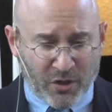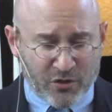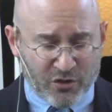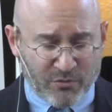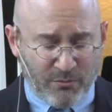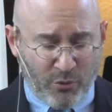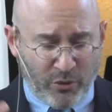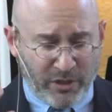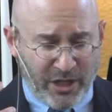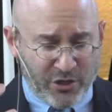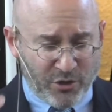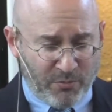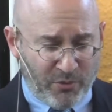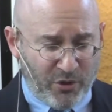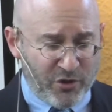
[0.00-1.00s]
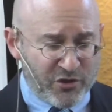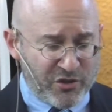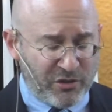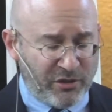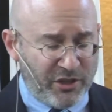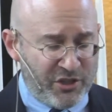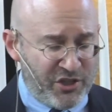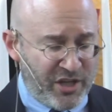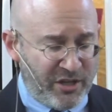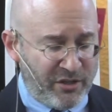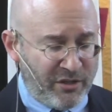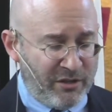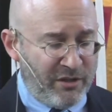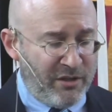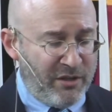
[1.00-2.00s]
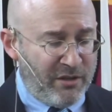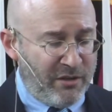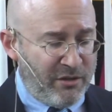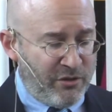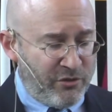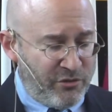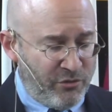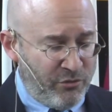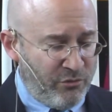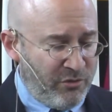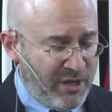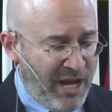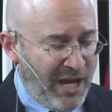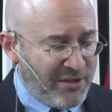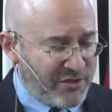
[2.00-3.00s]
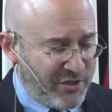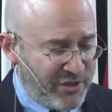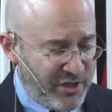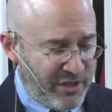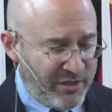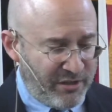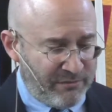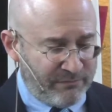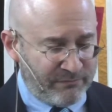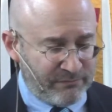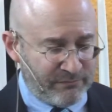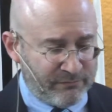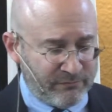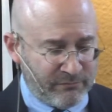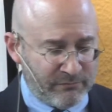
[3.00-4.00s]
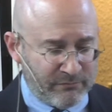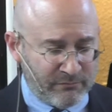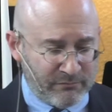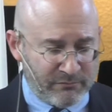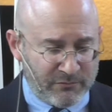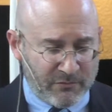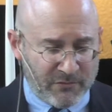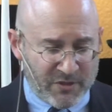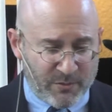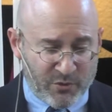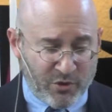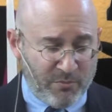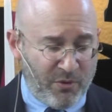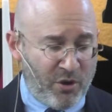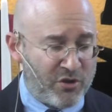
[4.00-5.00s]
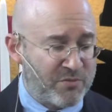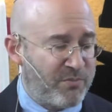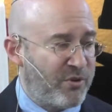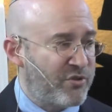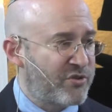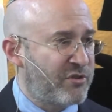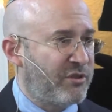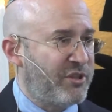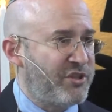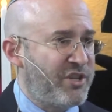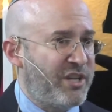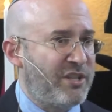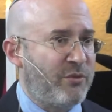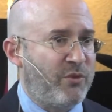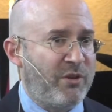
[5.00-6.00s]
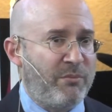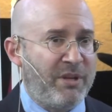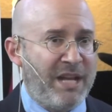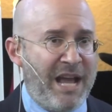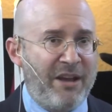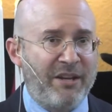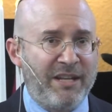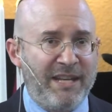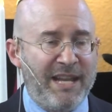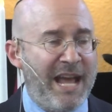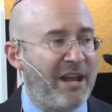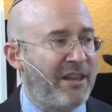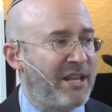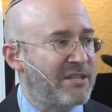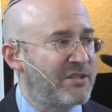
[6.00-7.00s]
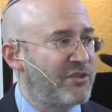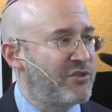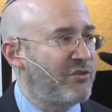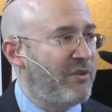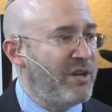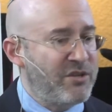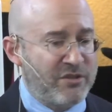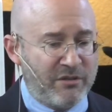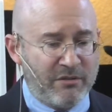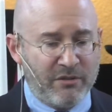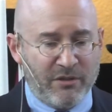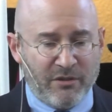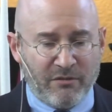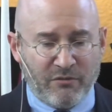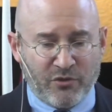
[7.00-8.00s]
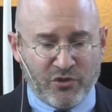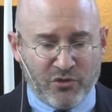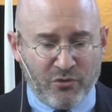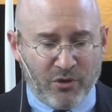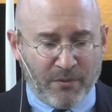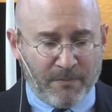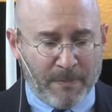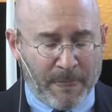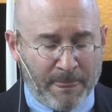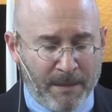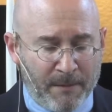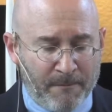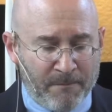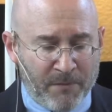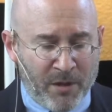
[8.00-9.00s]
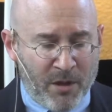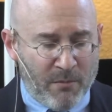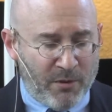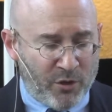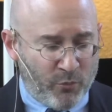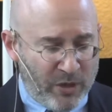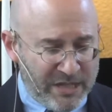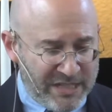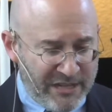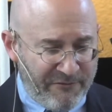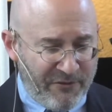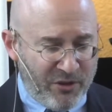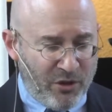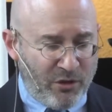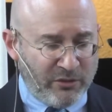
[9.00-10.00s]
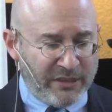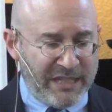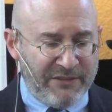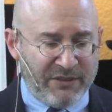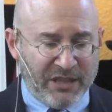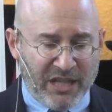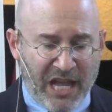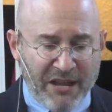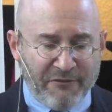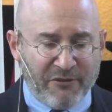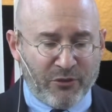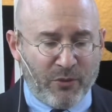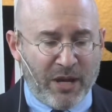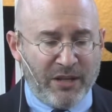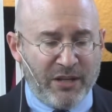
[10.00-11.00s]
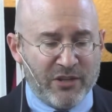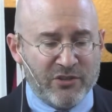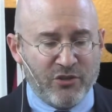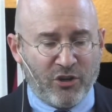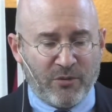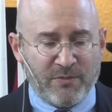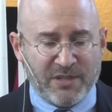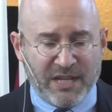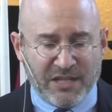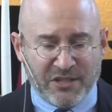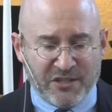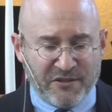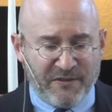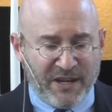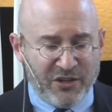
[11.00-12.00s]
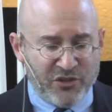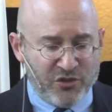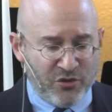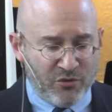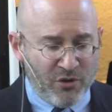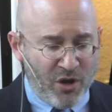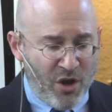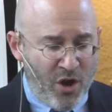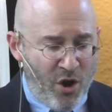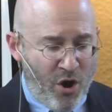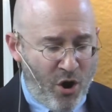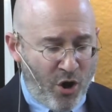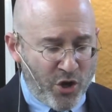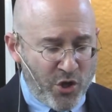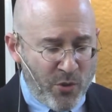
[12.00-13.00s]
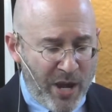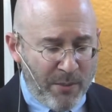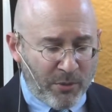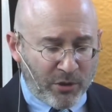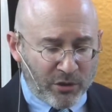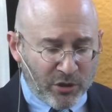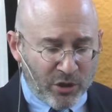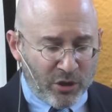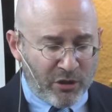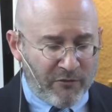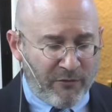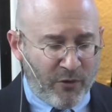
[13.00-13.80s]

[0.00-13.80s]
Subordinate your personal agenda to God's agenda. So I'm sure Paul's personal agenda would have been how to get out of that situation, for sure. But when difficult and even life-threatening circumstances face you, are you able to look